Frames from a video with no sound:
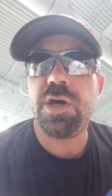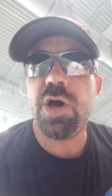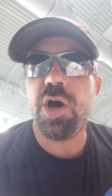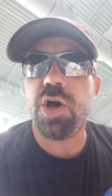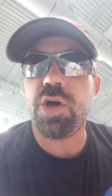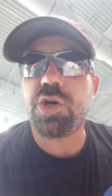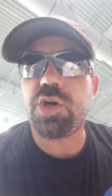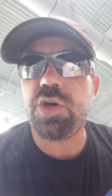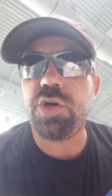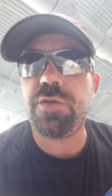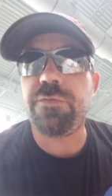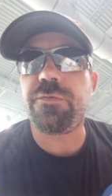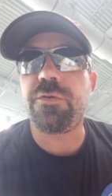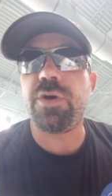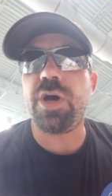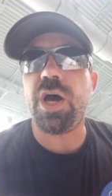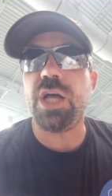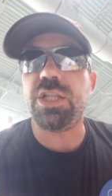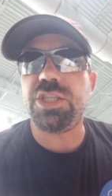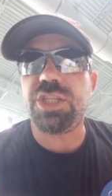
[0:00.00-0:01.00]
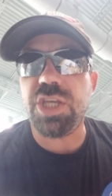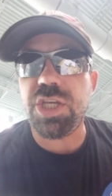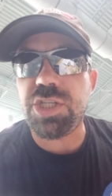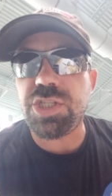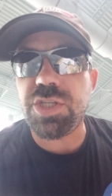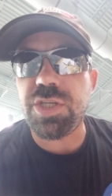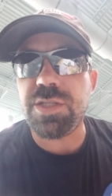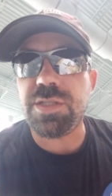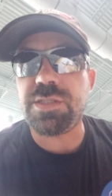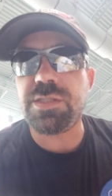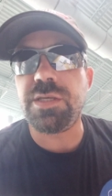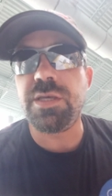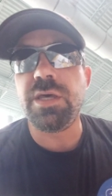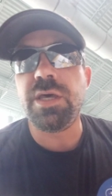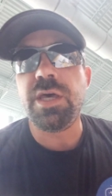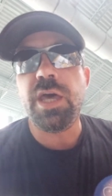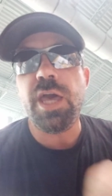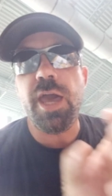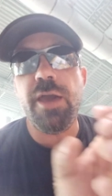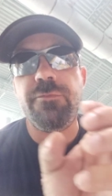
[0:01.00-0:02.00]
are good for additions.
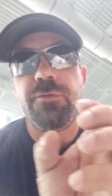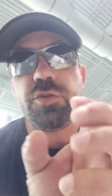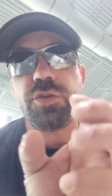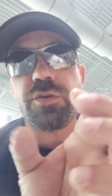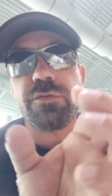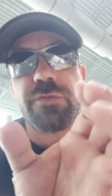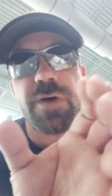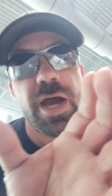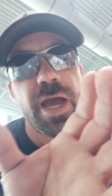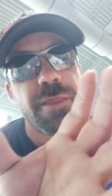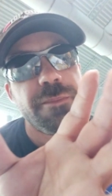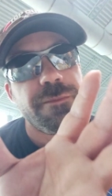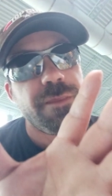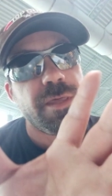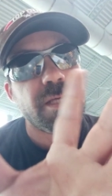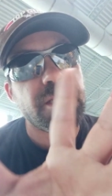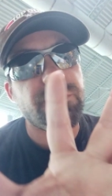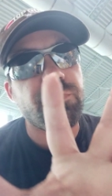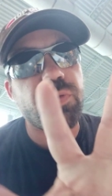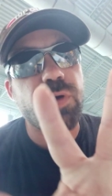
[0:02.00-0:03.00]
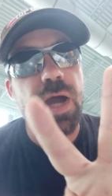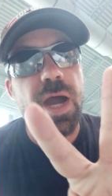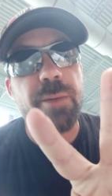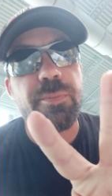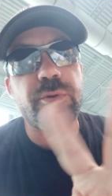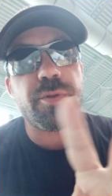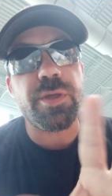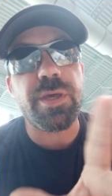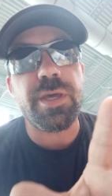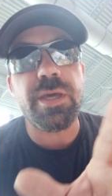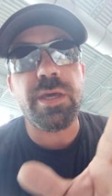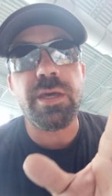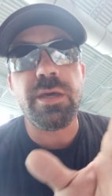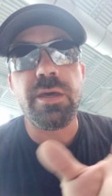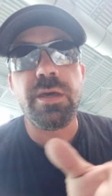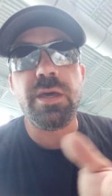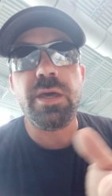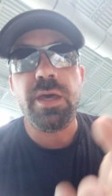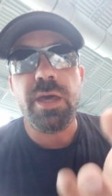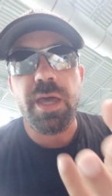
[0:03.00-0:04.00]
If you divide things properly
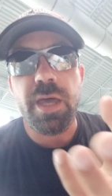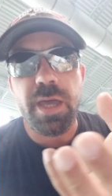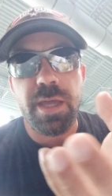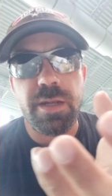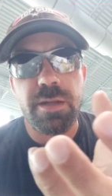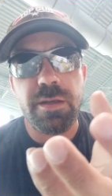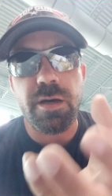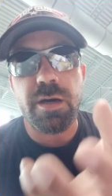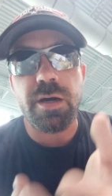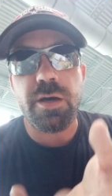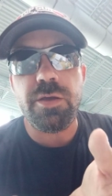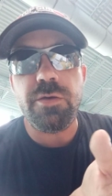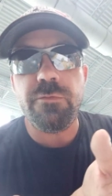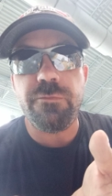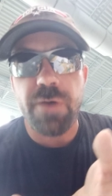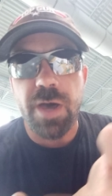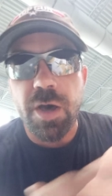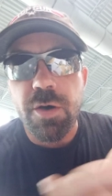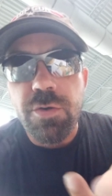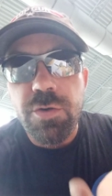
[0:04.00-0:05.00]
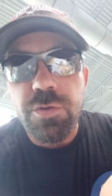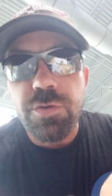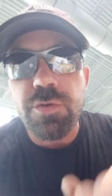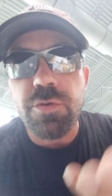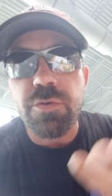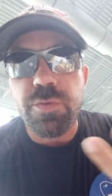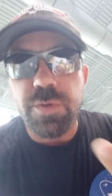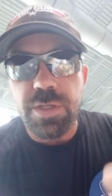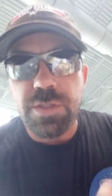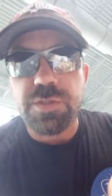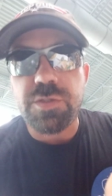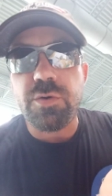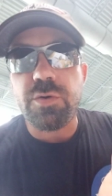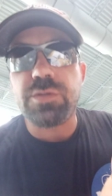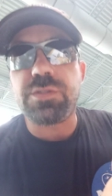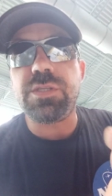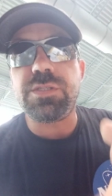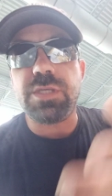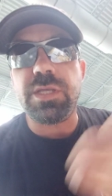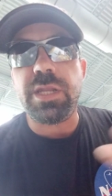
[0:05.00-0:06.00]
and value your
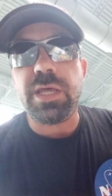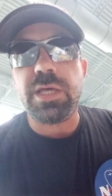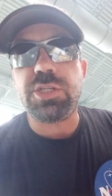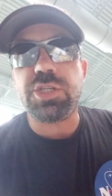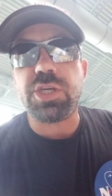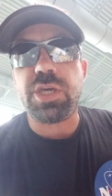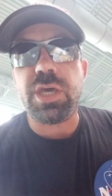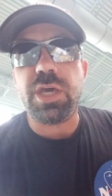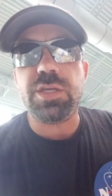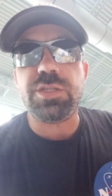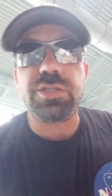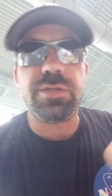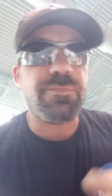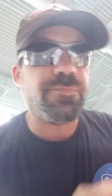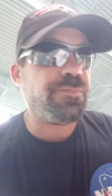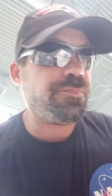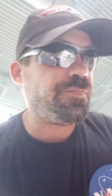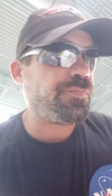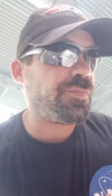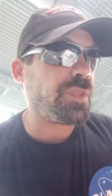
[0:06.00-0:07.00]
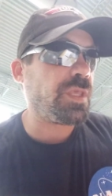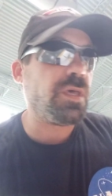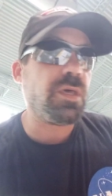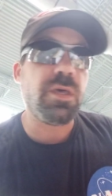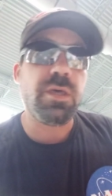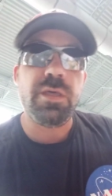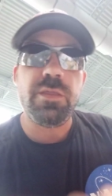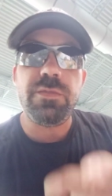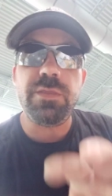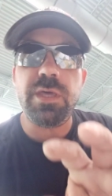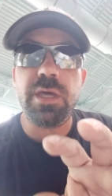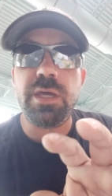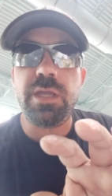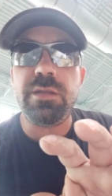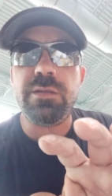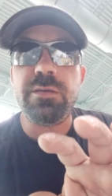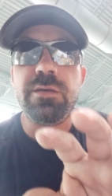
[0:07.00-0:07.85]
resources in education, then